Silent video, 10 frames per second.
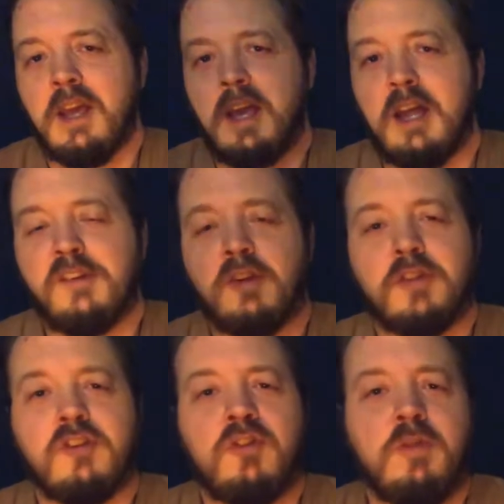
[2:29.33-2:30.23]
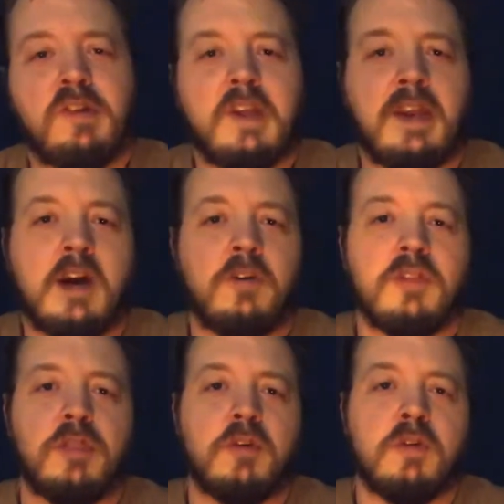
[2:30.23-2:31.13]
And so the two set out in
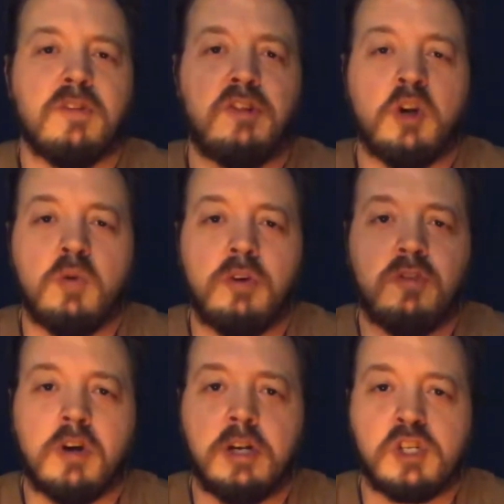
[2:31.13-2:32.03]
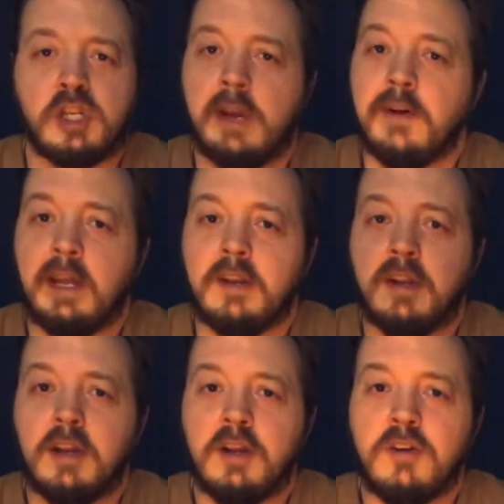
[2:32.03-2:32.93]
Thor's goat-drawn chariot,
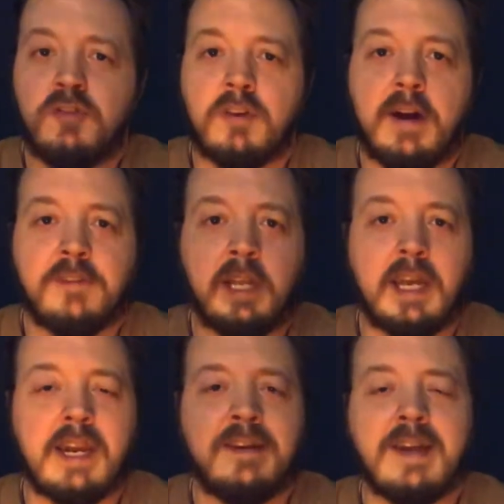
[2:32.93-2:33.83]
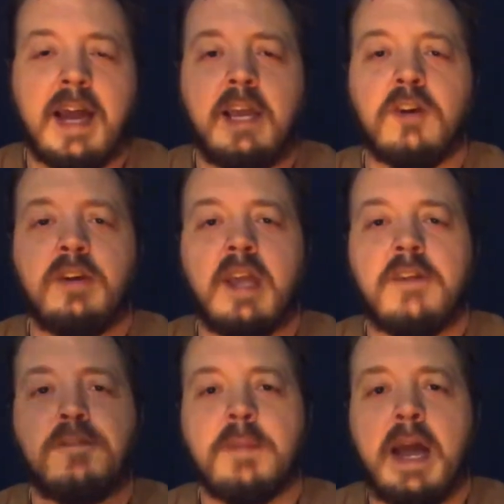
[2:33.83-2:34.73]
traveling an entire day
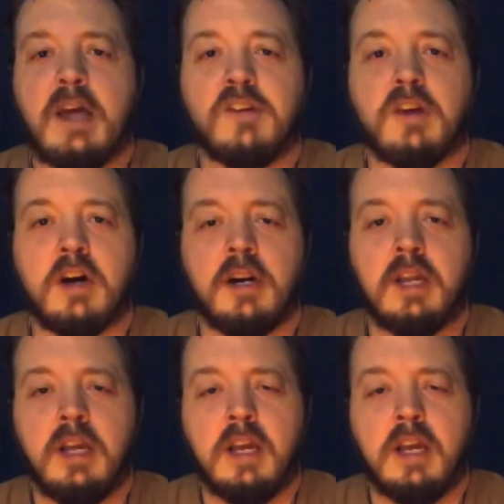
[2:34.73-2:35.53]
from Asgard,